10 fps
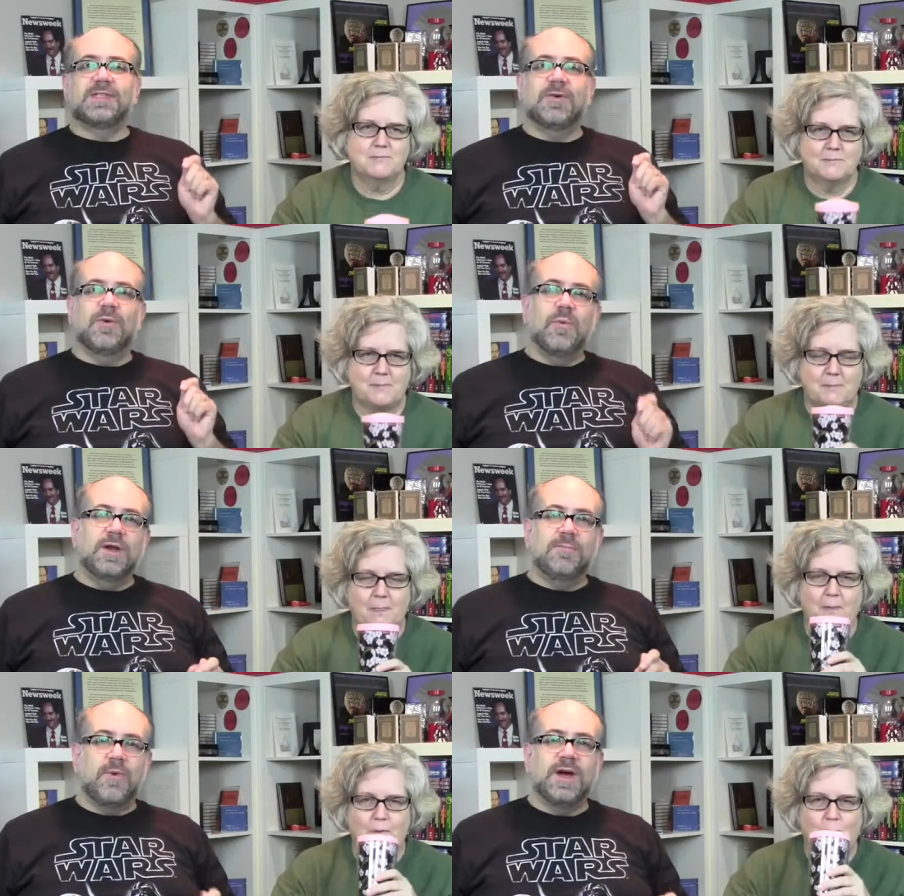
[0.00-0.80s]
Speaker 1: So at
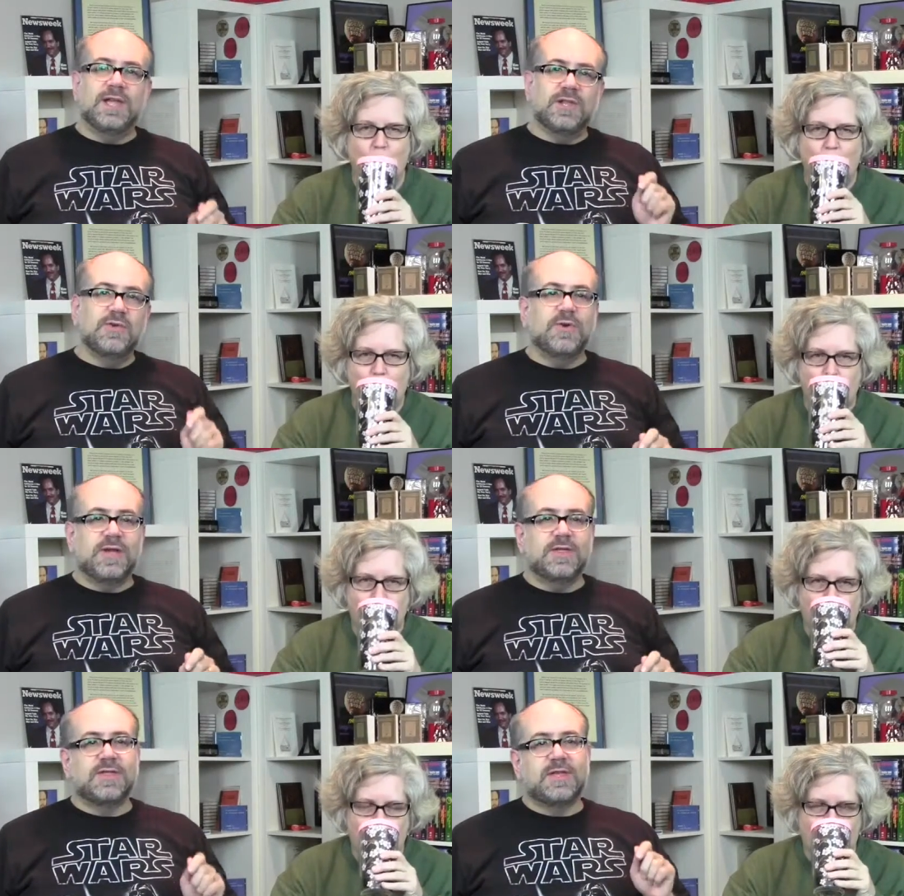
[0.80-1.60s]
one point,
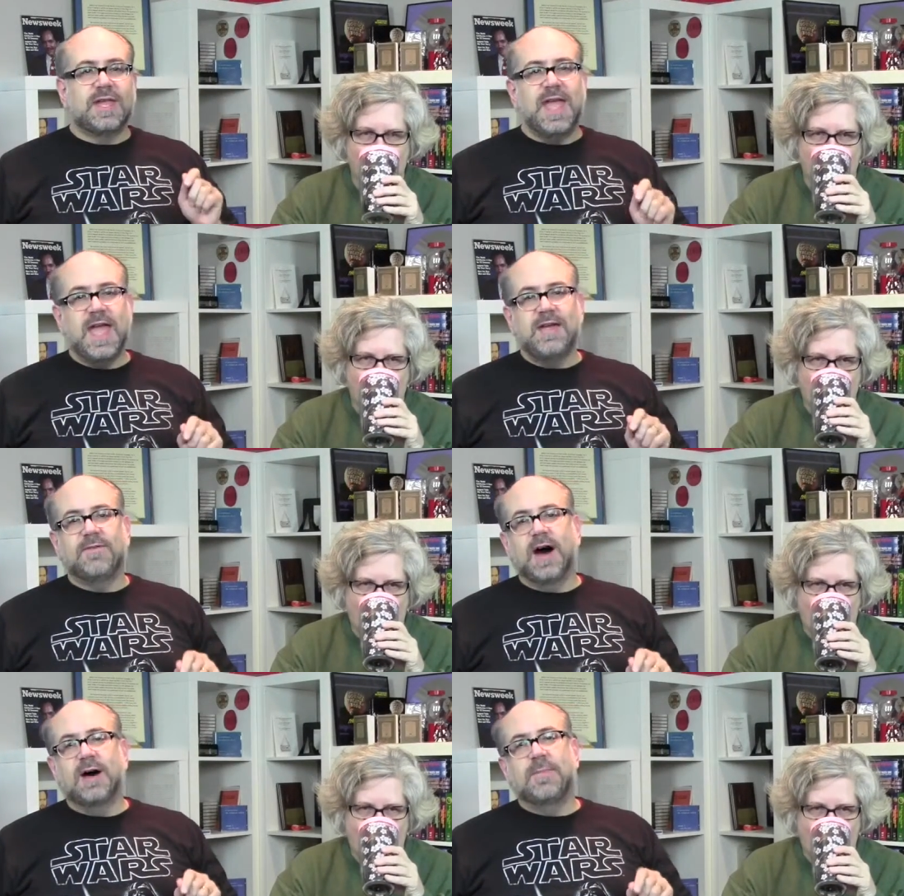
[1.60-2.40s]
Lucas gave
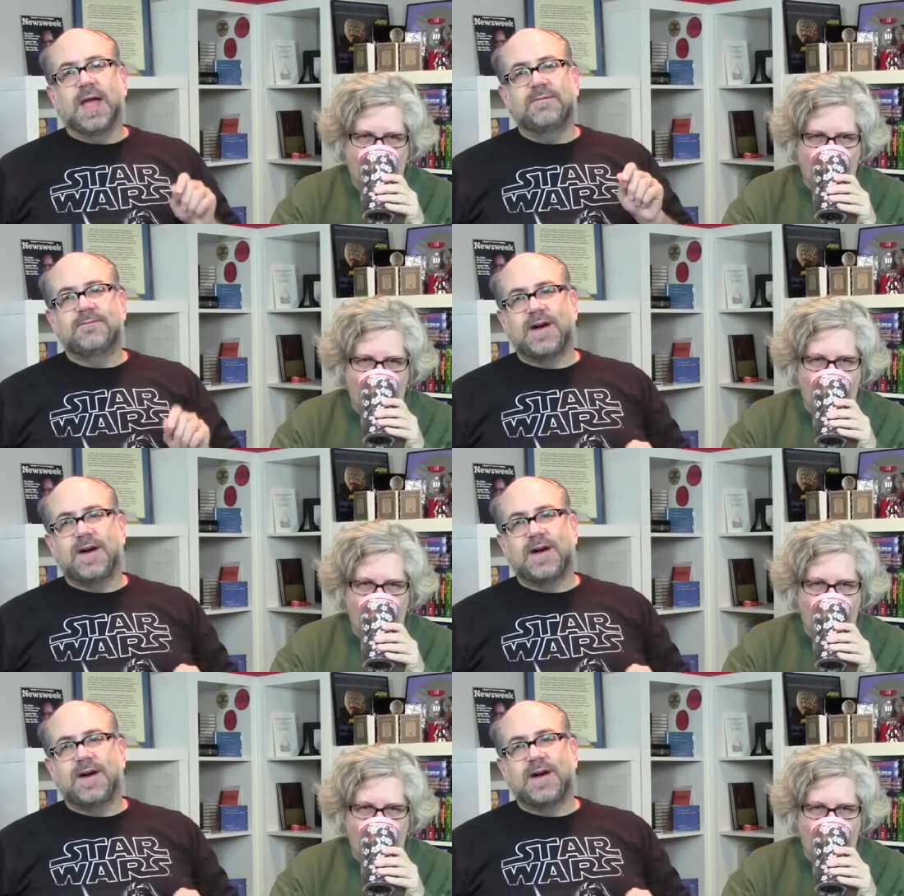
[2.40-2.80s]
up a